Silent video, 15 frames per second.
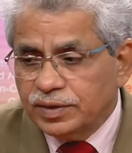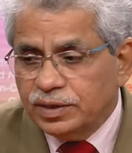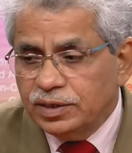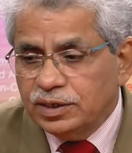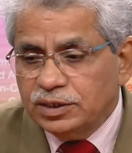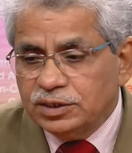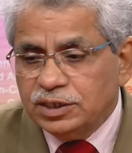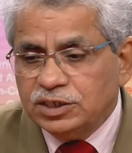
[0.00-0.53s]

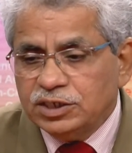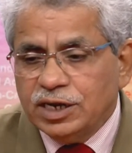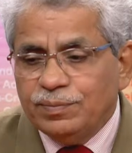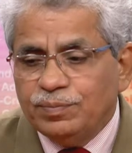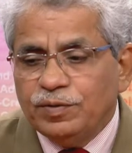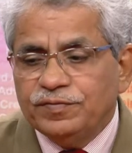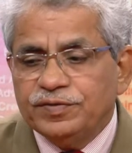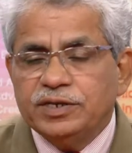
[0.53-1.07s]
Such type
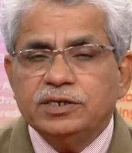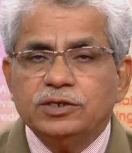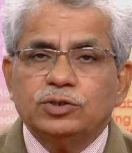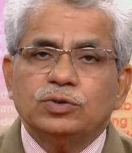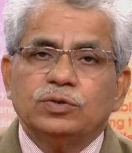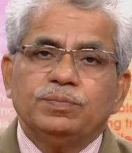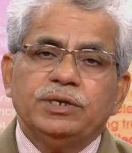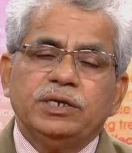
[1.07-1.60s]
of things
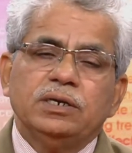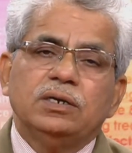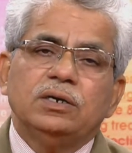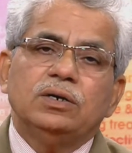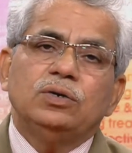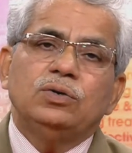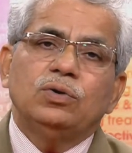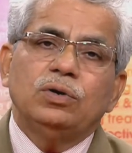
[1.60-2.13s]
should be
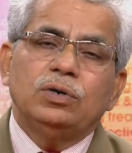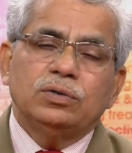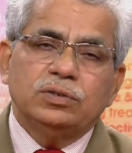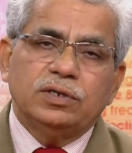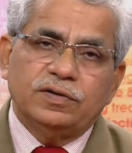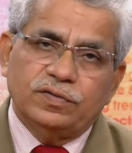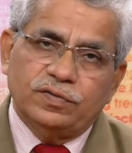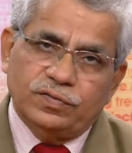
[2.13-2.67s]
told to the
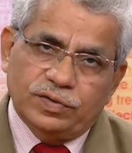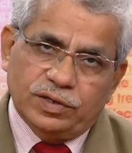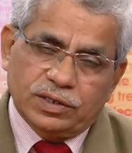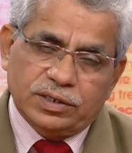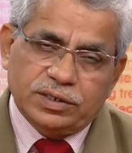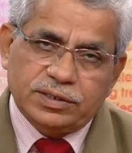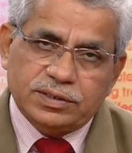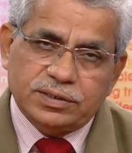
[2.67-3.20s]

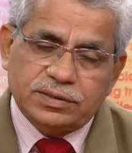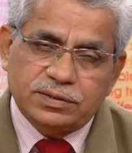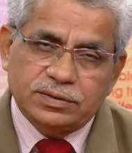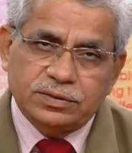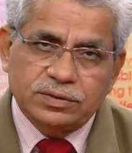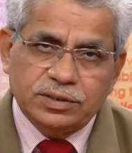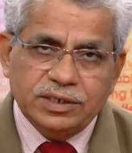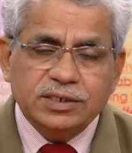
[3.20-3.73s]
workers.
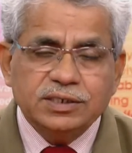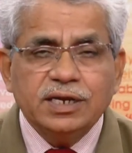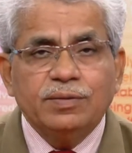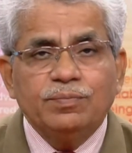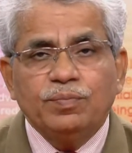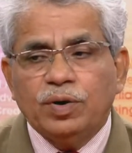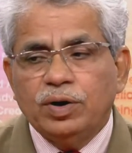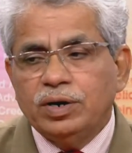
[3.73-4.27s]
So that is the
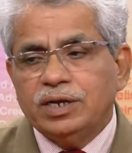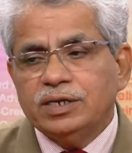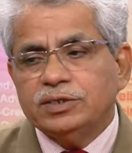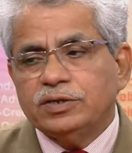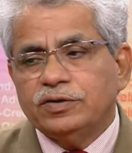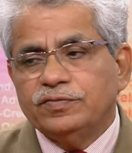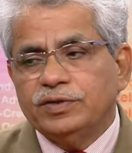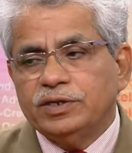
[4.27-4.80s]
importance
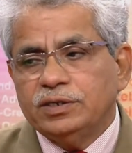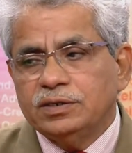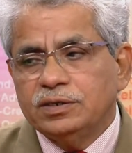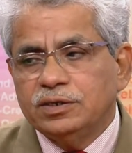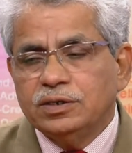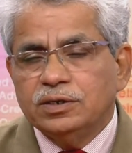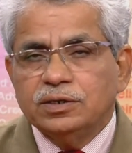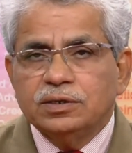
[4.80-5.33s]
of that
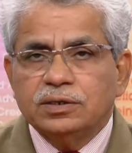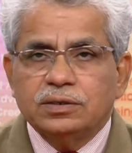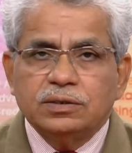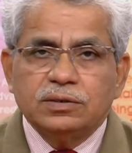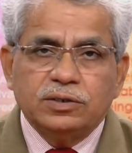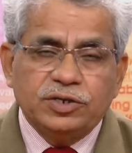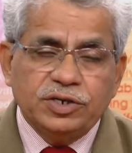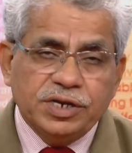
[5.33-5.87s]

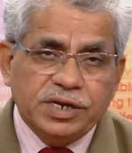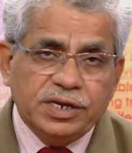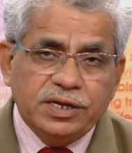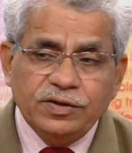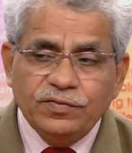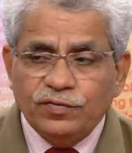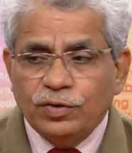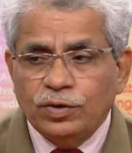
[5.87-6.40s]
training
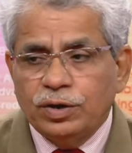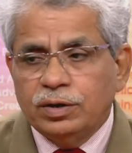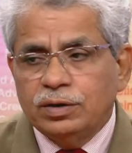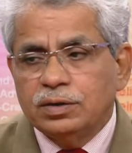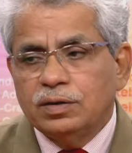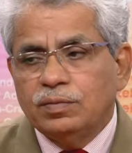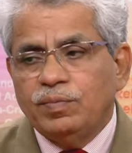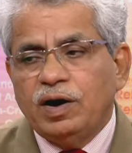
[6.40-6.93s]
for
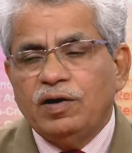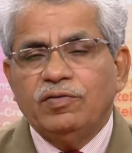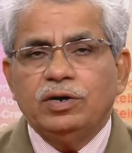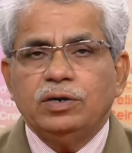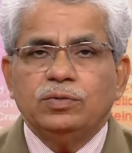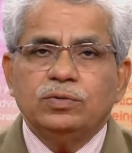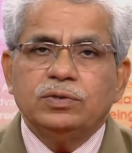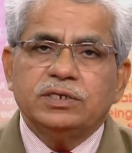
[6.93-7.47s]
power
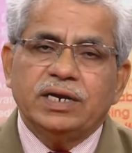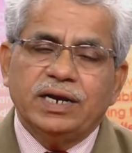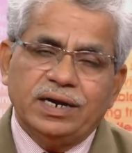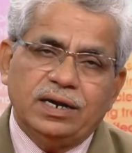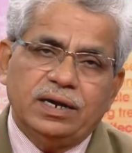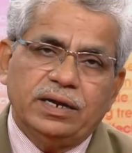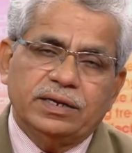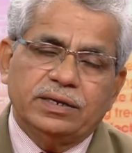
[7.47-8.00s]
tools
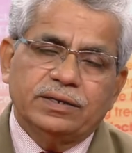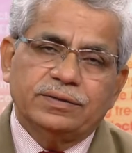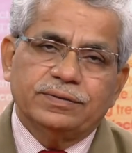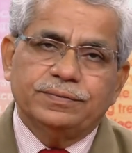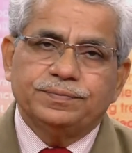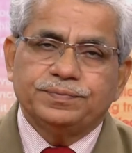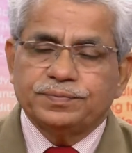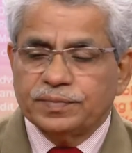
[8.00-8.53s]
handling.
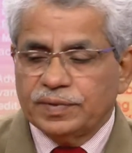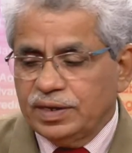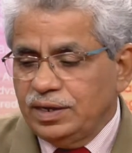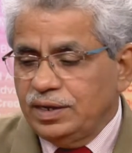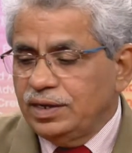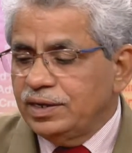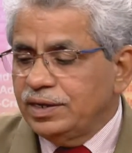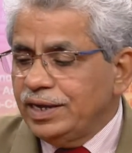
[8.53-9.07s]

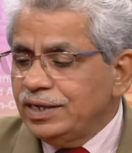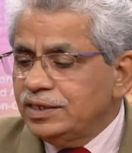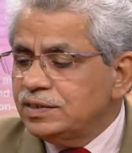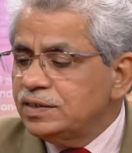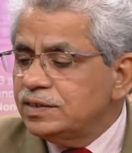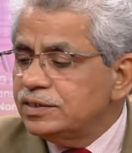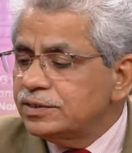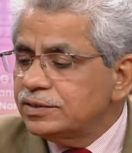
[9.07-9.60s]
Next
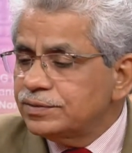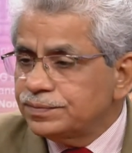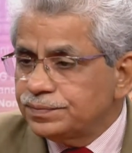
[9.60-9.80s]
is